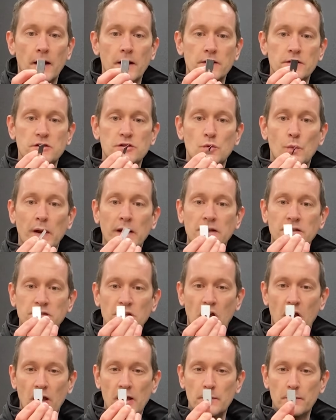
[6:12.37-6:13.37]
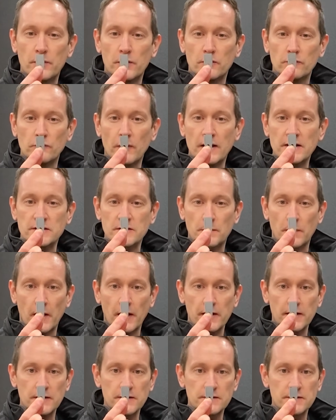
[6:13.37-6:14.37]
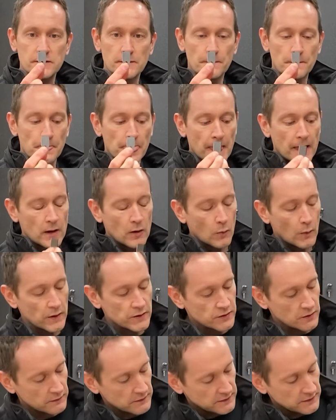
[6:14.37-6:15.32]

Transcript: swing type razor blades which are